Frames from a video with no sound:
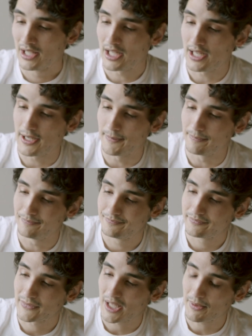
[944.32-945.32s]
I'm
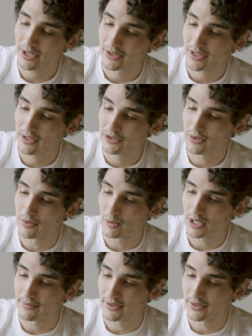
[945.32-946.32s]
gonna tell you a
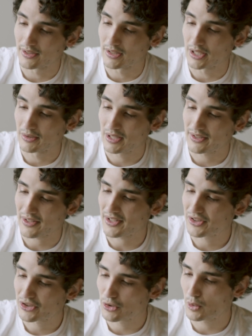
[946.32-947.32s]
relevant, like, a
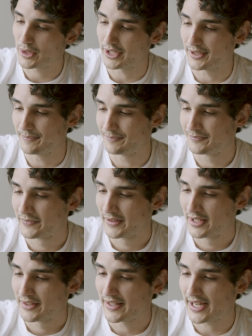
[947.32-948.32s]
story
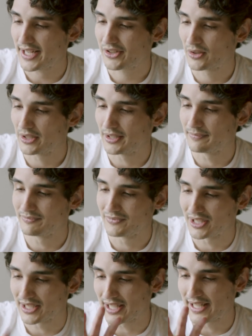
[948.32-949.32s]
that actually,
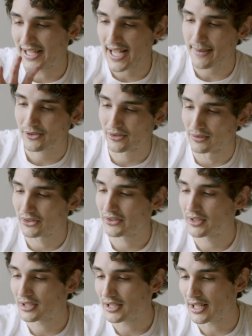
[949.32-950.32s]
like, encapsulates
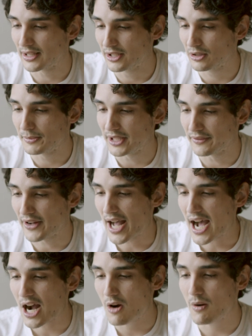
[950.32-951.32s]
a little bit of
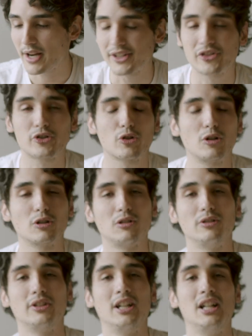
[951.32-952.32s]
how I
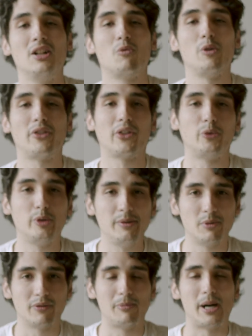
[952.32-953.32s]
struggled with a
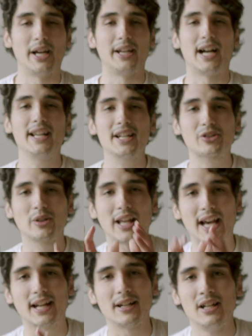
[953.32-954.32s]
dream of mine. I actually
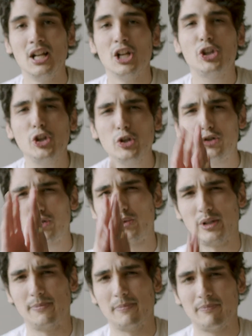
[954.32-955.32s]
had a huge
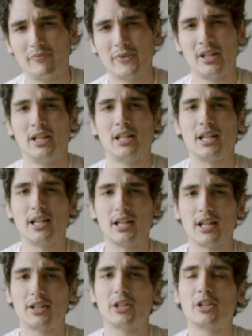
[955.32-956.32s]
dream,
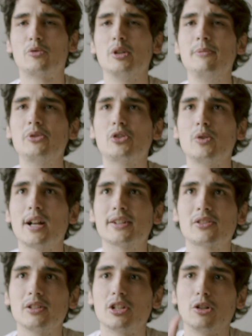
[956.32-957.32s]
a dream to
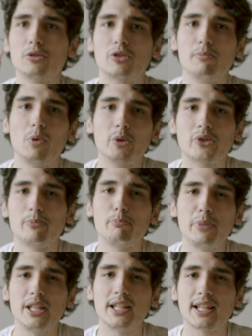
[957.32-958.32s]
actually go to
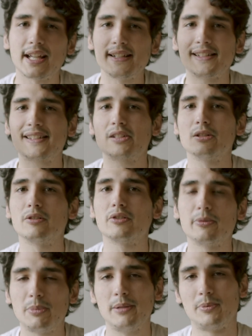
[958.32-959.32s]
Mozambique and serve
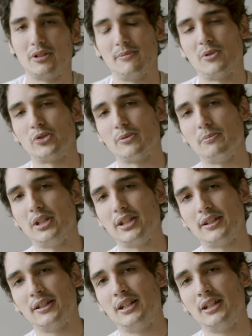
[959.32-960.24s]
the people in Mozambique.